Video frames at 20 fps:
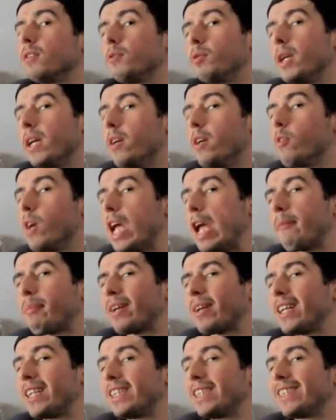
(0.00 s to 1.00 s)
We ain't
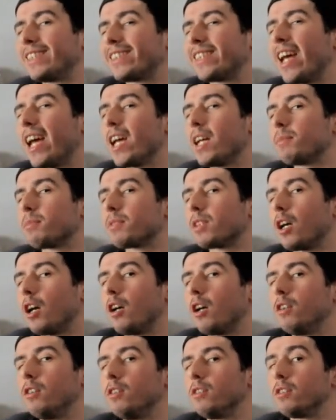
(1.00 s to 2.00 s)
playing these games,
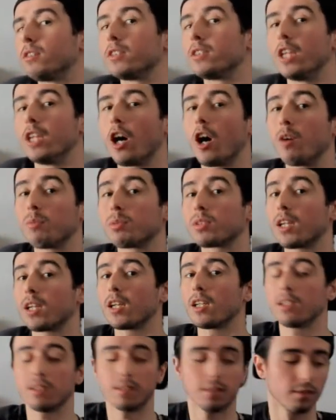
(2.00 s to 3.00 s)
though. You know what I'm
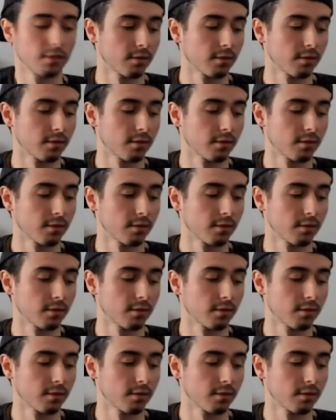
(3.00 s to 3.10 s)
saying?